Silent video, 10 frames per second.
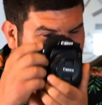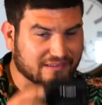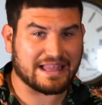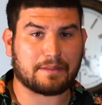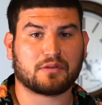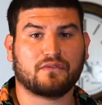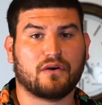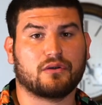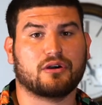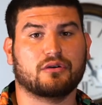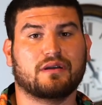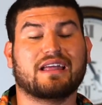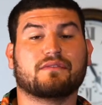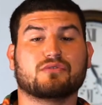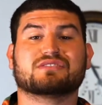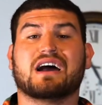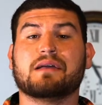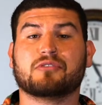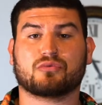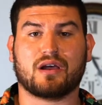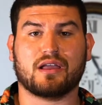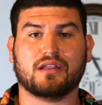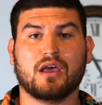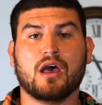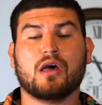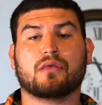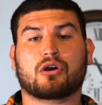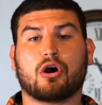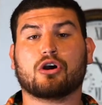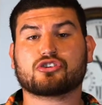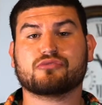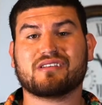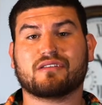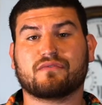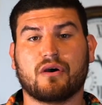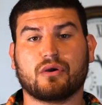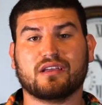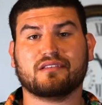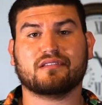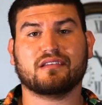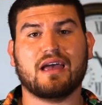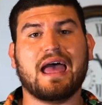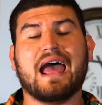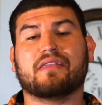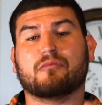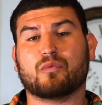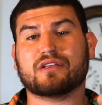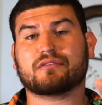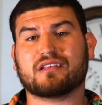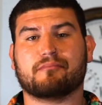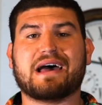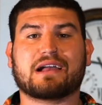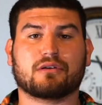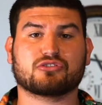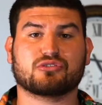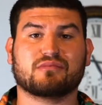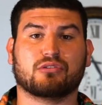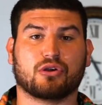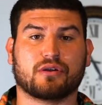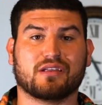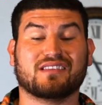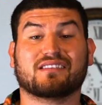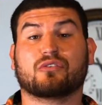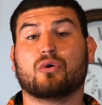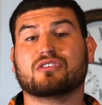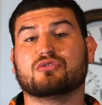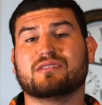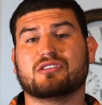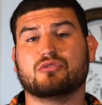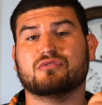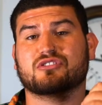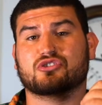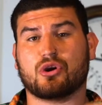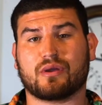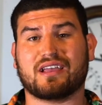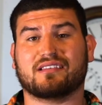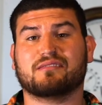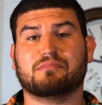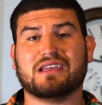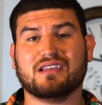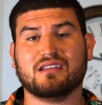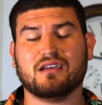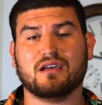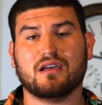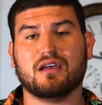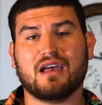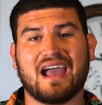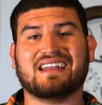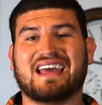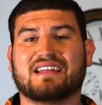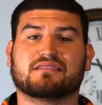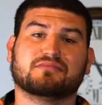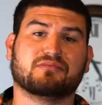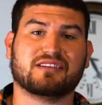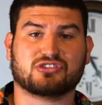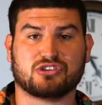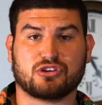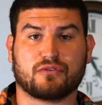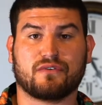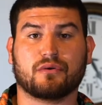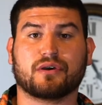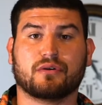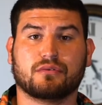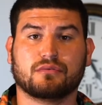snap the photo. And if you time it right, the car should be in focus and the wheels in the background should be blurry. This is going to be used to showcase speed and to add some dimension to your photo.